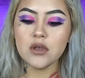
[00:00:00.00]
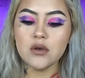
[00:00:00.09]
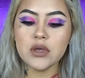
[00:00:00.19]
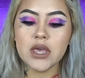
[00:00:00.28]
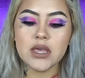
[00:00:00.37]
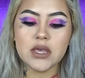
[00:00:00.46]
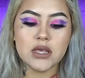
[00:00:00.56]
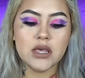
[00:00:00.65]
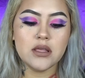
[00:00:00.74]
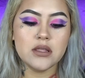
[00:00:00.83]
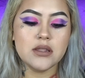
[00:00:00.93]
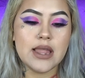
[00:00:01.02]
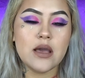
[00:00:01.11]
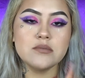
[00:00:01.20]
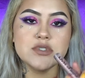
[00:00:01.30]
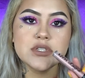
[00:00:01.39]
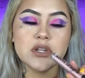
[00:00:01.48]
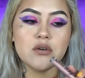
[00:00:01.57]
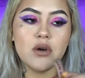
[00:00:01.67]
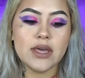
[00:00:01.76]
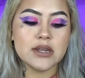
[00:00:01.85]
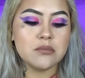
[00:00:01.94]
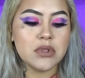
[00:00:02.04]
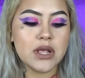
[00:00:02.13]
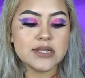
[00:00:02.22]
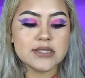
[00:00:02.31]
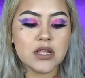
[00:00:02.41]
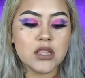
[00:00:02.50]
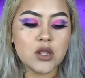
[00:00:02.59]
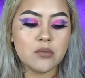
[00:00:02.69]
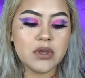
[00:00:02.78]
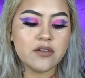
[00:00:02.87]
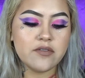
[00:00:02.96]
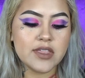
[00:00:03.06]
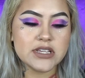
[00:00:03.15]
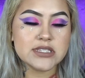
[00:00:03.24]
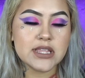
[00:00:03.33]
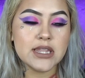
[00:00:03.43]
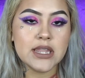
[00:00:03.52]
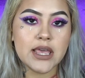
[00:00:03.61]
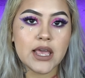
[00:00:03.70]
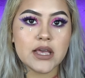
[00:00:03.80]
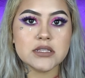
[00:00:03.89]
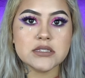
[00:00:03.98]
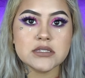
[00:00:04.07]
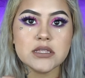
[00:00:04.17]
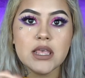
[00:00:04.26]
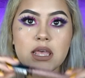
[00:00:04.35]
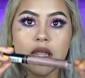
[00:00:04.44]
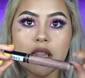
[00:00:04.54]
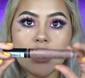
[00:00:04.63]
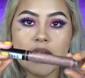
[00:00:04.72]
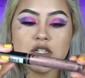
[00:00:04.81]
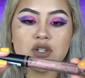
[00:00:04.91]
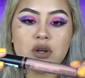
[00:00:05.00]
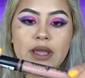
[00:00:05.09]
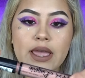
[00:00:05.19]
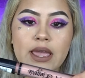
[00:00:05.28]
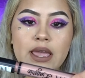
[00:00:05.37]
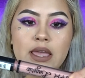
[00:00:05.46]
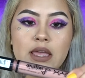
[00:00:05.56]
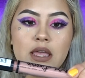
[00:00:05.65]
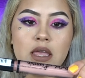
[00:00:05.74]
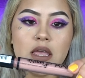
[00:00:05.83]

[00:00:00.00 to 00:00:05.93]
Okay, now I'm just gonna go ahead and apply a little bit of this NYX Lingerie